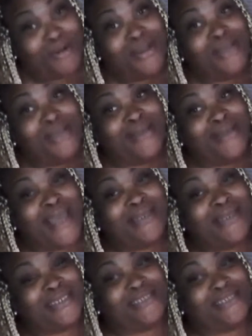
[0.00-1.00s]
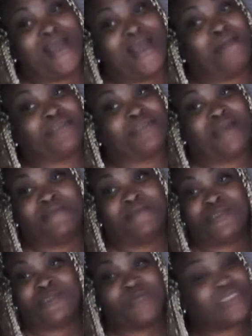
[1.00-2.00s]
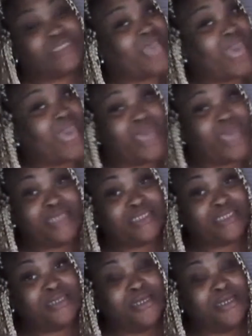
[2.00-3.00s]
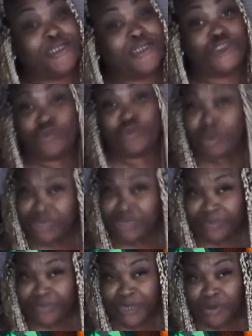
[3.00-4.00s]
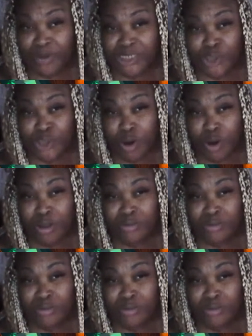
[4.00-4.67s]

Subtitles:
Now listen, I'ma switch sides. Did you throw something on this girl?